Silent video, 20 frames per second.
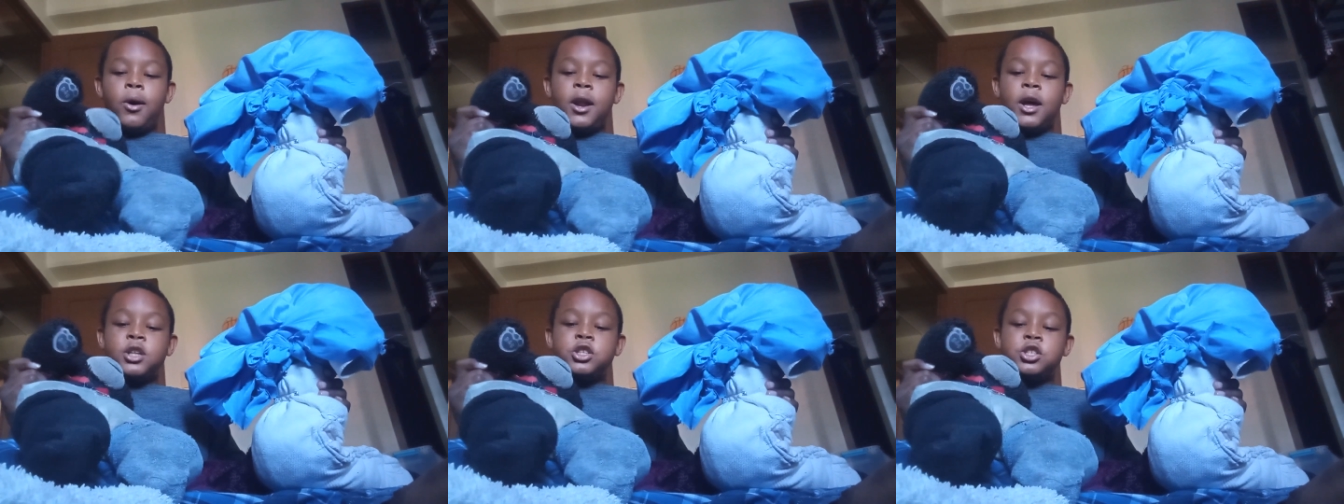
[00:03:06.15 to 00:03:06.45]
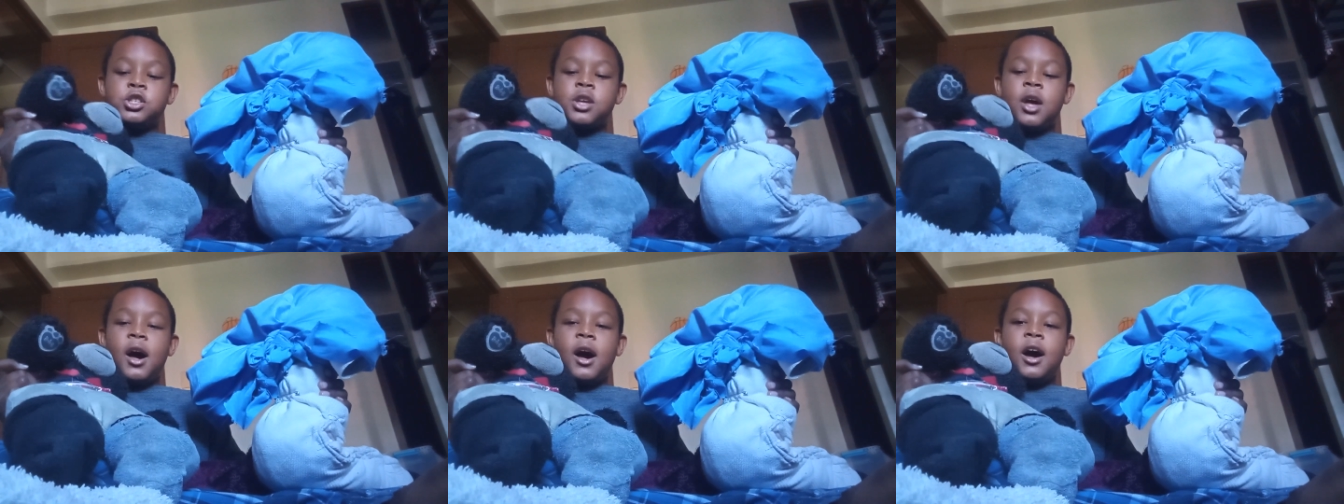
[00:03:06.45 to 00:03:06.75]
I
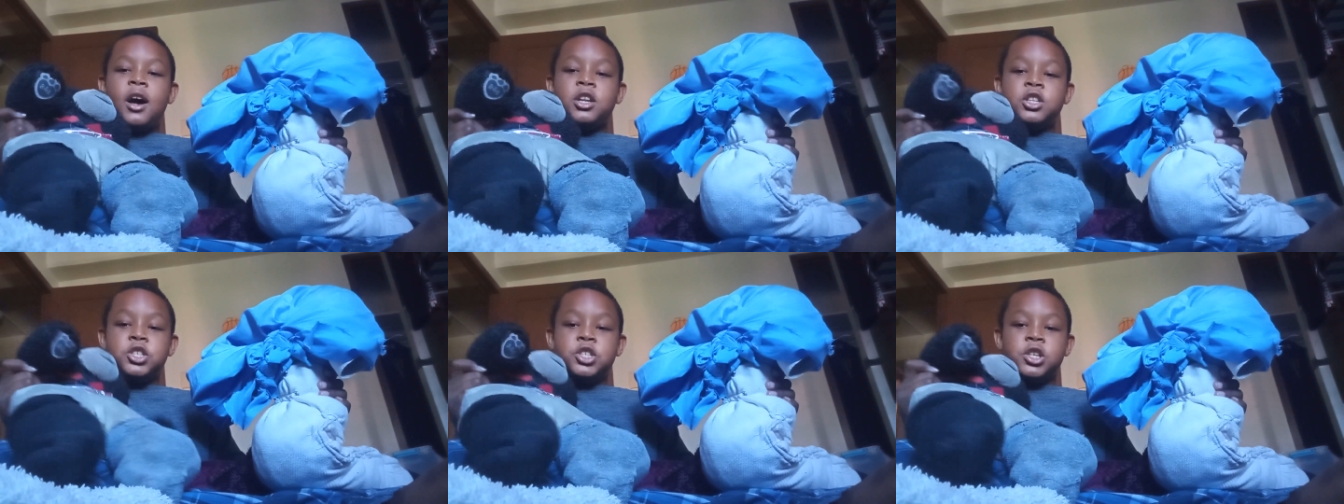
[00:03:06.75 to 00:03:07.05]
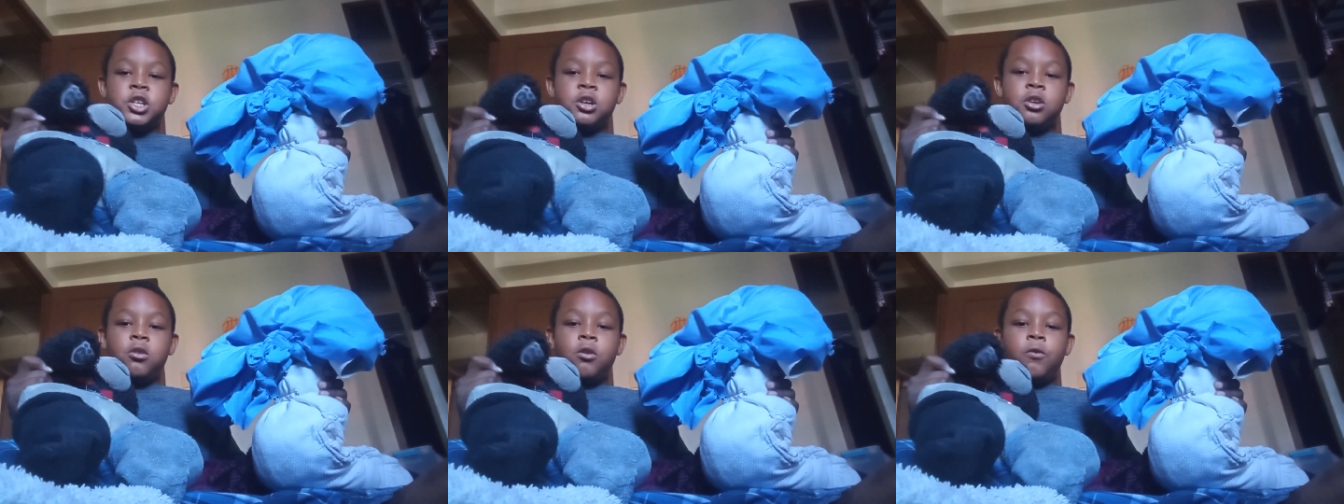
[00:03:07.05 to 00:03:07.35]
just got a
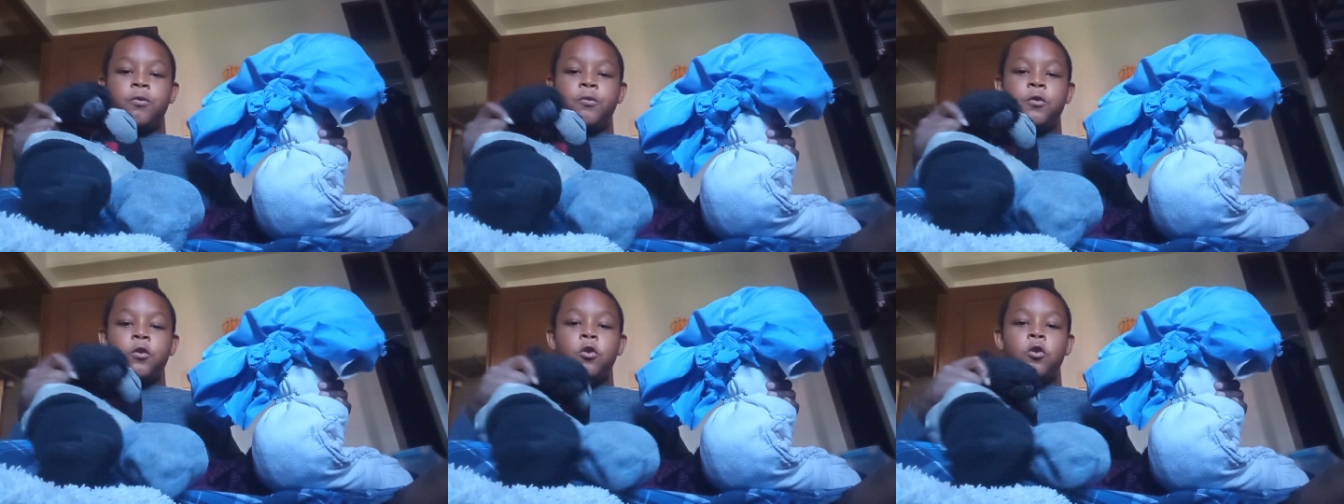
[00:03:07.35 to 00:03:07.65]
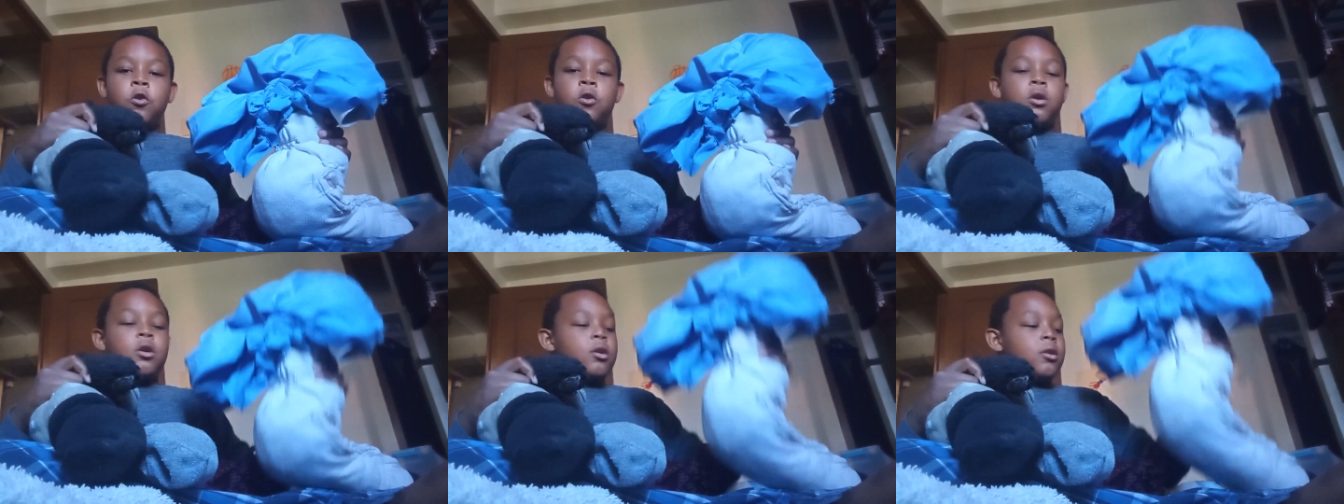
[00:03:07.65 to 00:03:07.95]
jail,
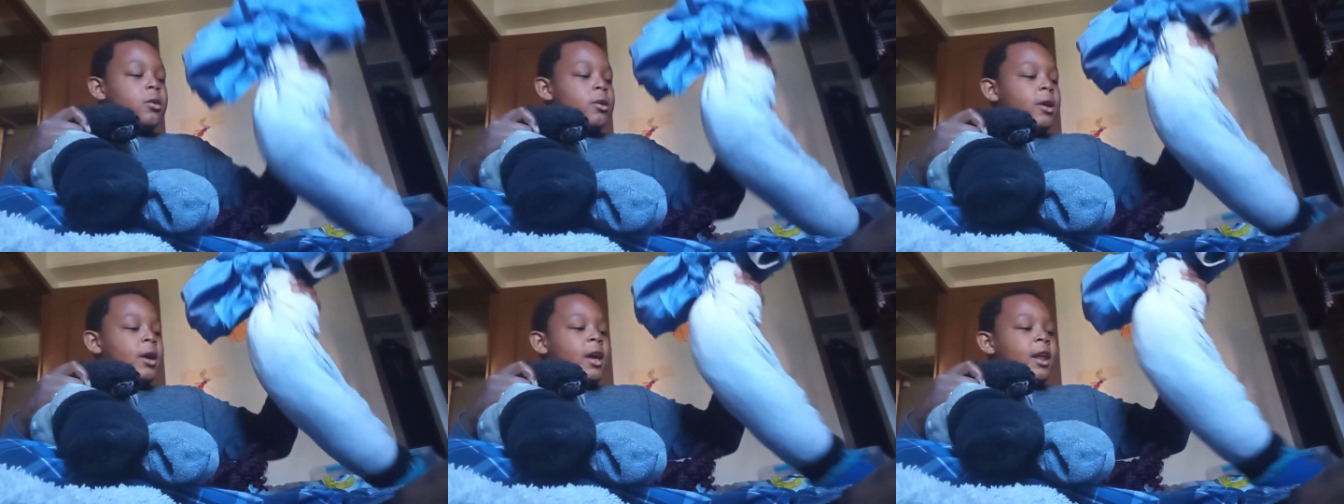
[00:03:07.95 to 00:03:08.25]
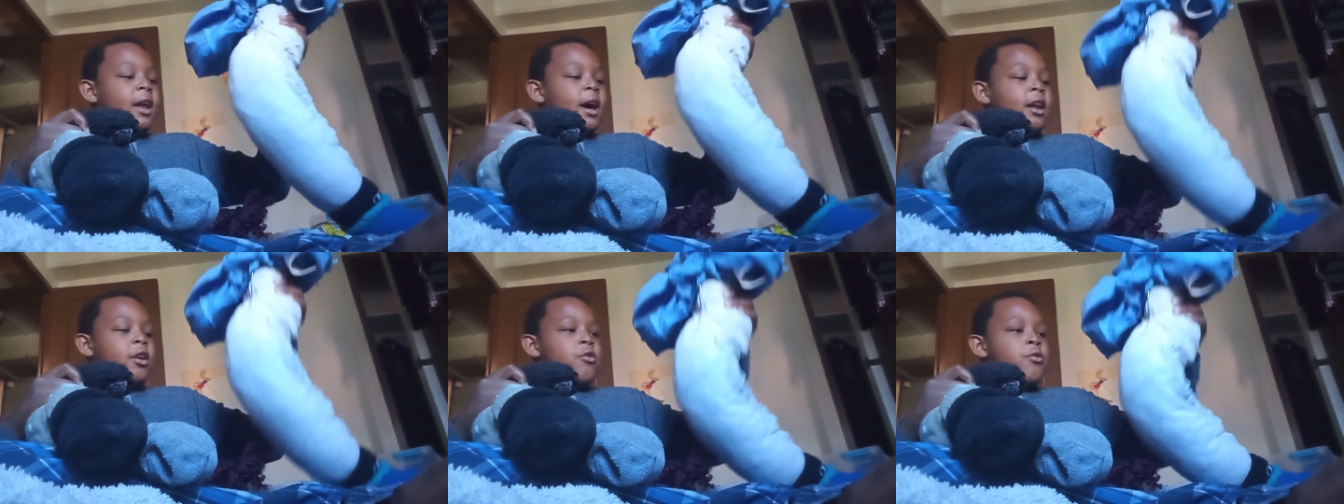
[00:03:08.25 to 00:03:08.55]
folk, and
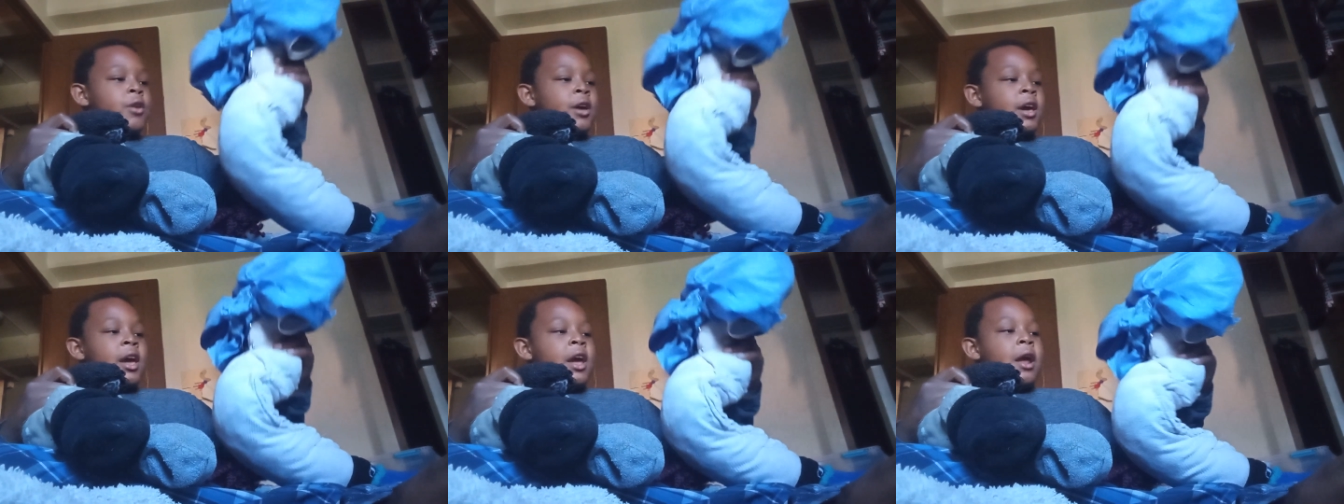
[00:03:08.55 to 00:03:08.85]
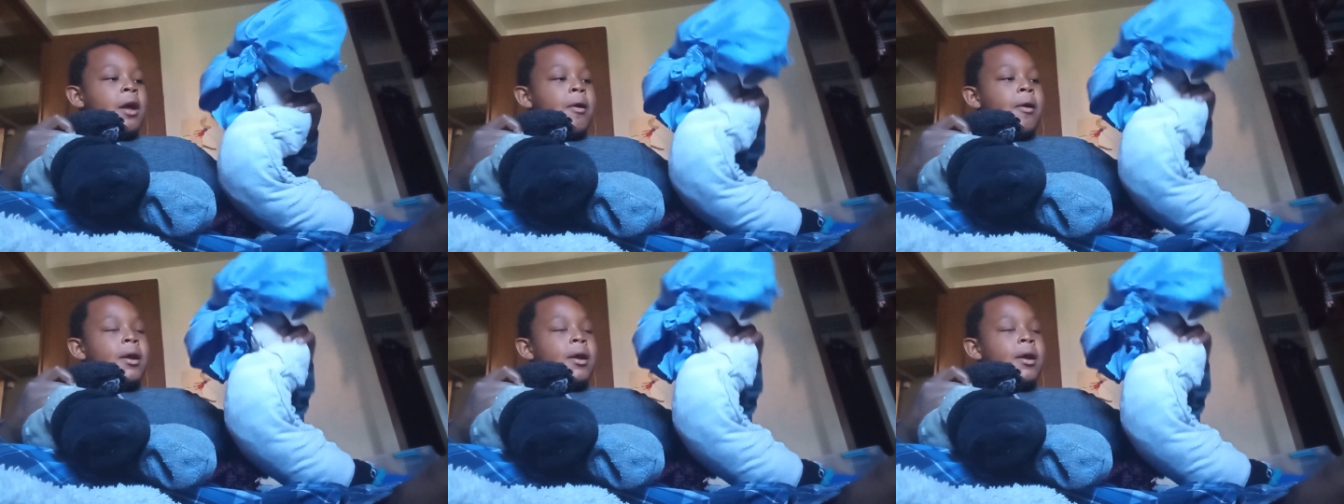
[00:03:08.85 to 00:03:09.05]
I don't care.